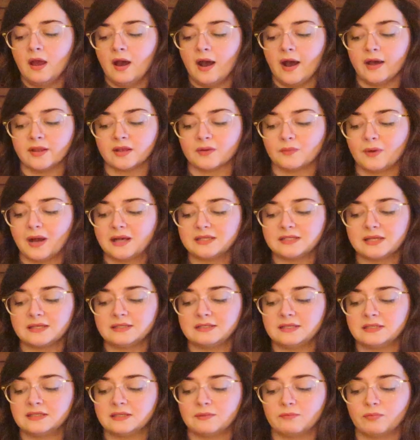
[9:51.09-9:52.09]
Otherwise, I
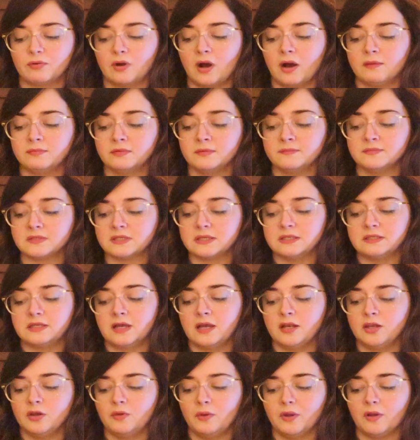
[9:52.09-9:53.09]
see some problems
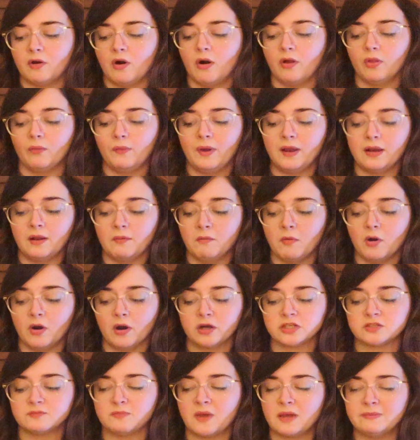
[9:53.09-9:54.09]
continuing all the way to
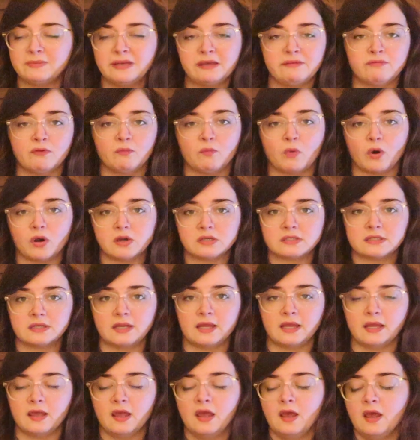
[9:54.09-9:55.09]
March, maybe even
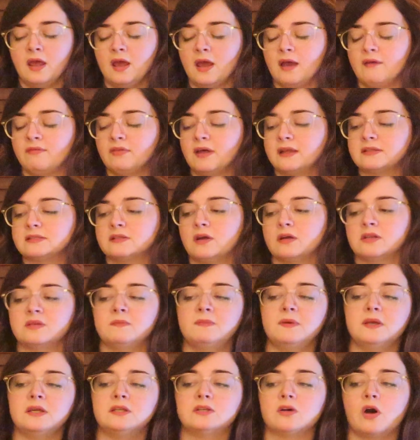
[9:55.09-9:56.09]
worsening if that's not
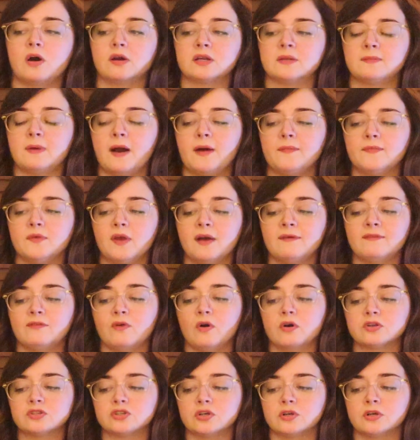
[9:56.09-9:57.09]
to be talked about. You have
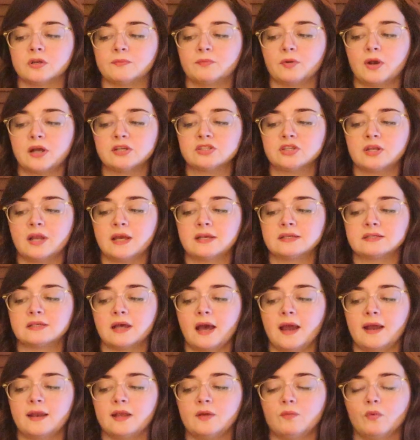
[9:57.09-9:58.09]
vulture, depression,
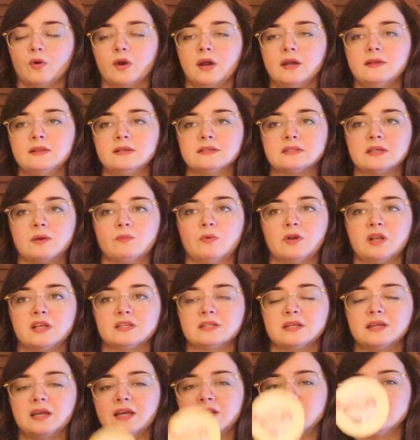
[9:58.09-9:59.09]
anxiety, worry that someone
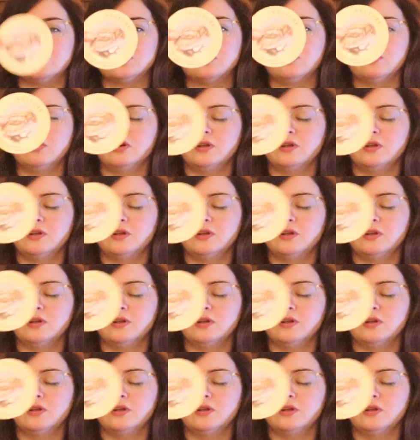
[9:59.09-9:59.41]
is against you.